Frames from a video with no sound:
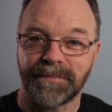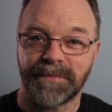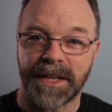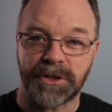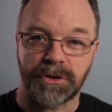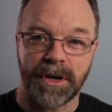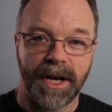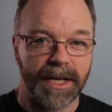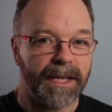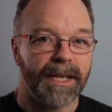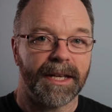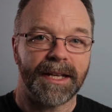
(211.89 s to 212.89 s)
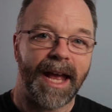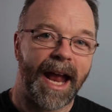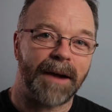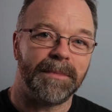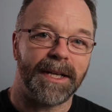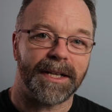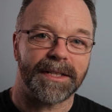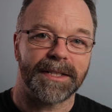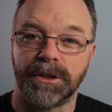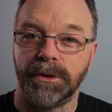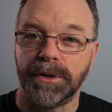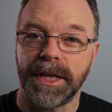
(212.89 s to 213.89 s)
That's right, Hamlet,
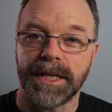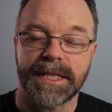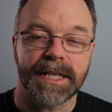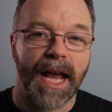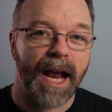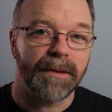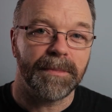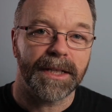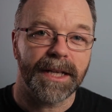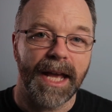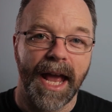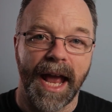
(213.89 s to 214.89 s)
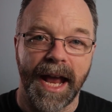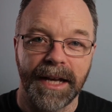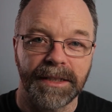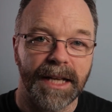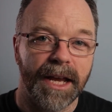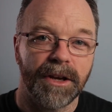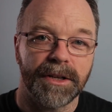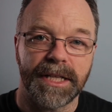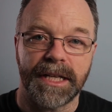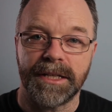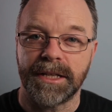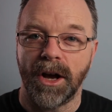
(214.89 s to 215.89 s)
Claudius, Hamlet, and
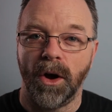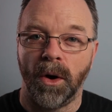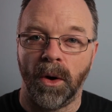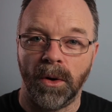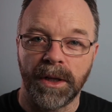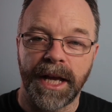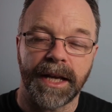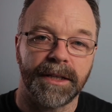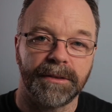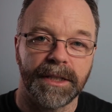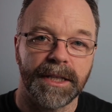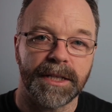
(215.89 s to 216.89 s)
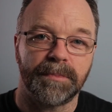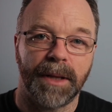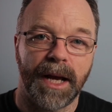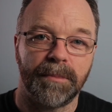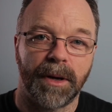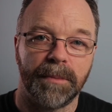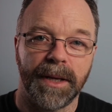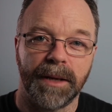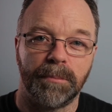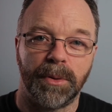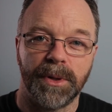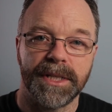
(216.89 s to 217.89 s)
Laertes all get killed in this play by
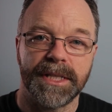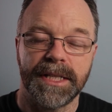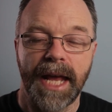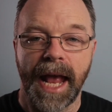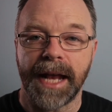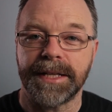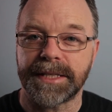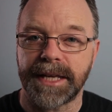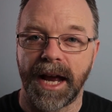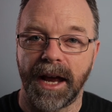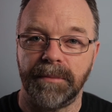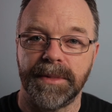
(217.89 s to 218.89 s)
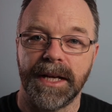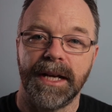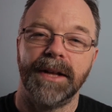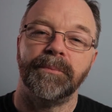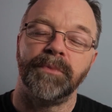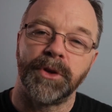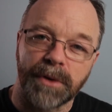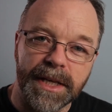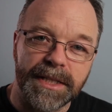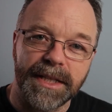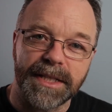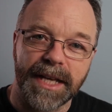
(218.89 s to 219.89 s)
being poisoned and stabbed. And the
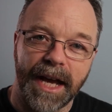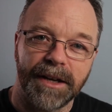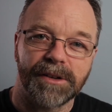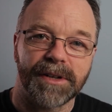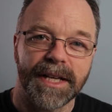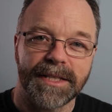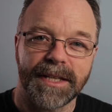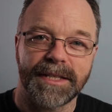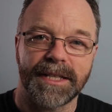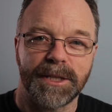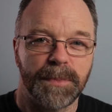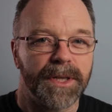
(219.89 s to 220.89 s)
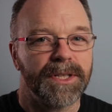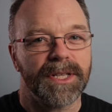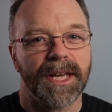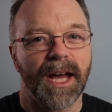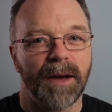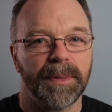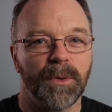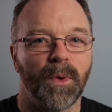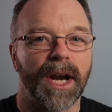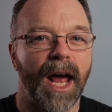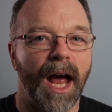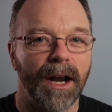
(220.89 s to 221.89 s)
reason this category exists is because you can't be
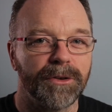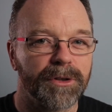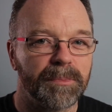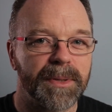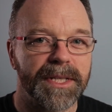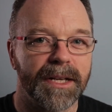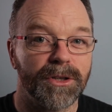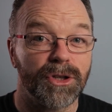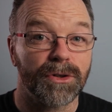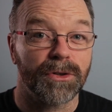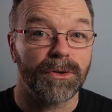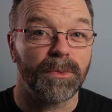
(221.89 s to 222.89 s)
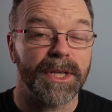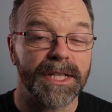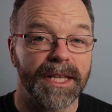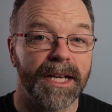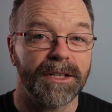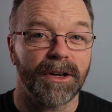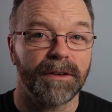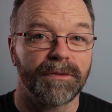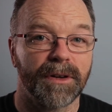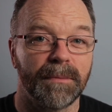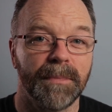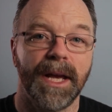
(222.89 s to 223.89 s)
100% sure which they died
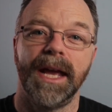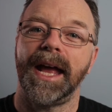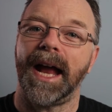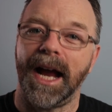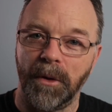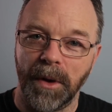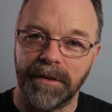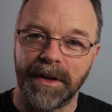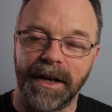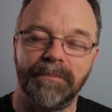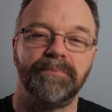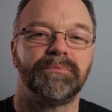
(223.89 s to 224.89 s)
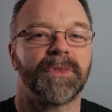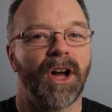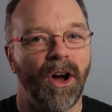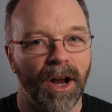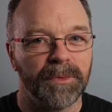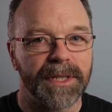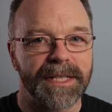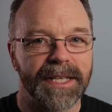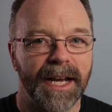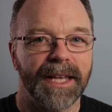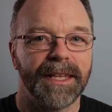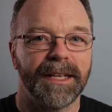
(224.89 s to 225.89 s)
from. However, I would
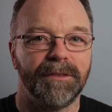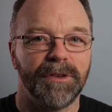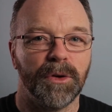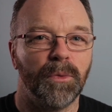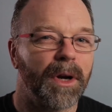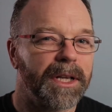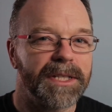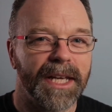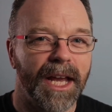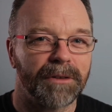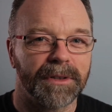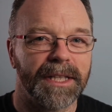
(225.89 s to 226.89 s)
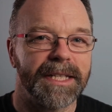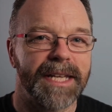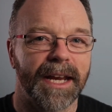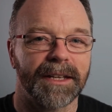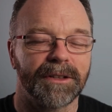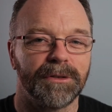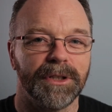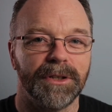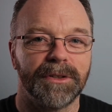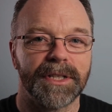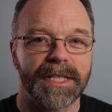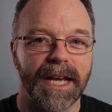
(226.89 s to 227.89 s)
say that if you wanted to get really technical, you
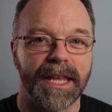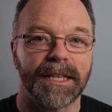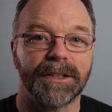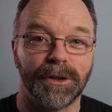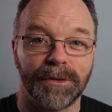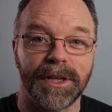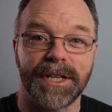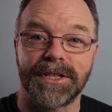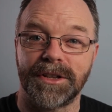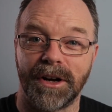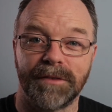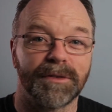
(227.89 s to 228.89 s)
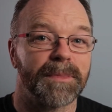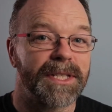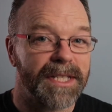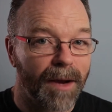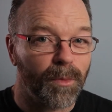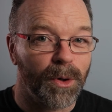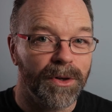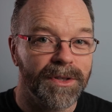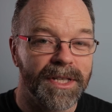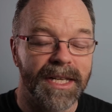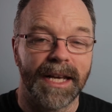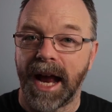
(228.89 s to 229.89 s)
could say that Claudius died from the stab
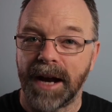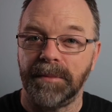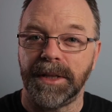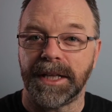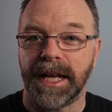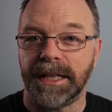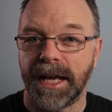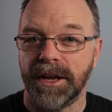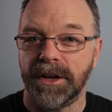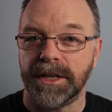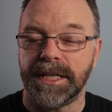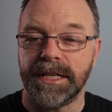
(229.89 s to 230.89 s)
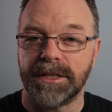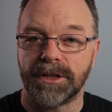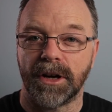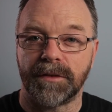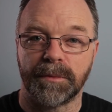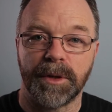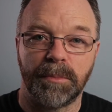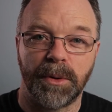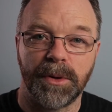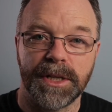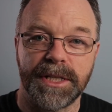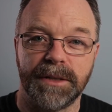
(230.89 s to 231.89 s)
wounds, Hamlet and Laertes died from the
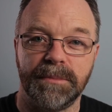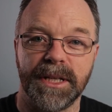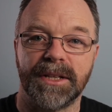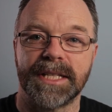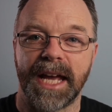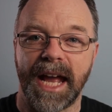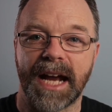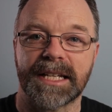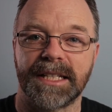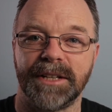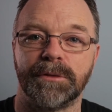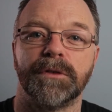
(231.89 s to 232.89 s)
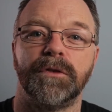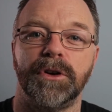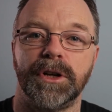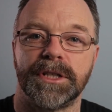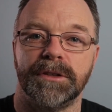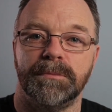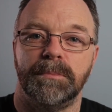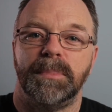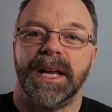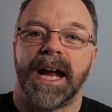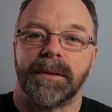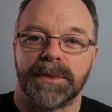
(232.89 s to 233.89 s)
poison because they actually refer to
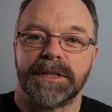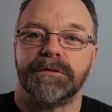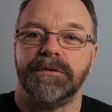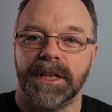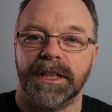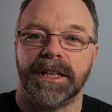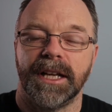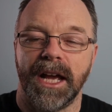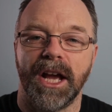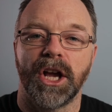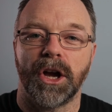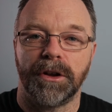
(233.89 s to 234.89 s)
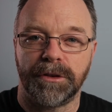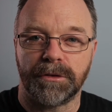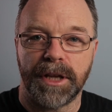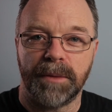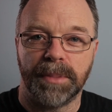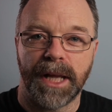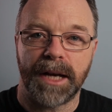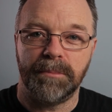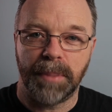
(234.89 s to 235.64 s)
being able to feel it go through their blood.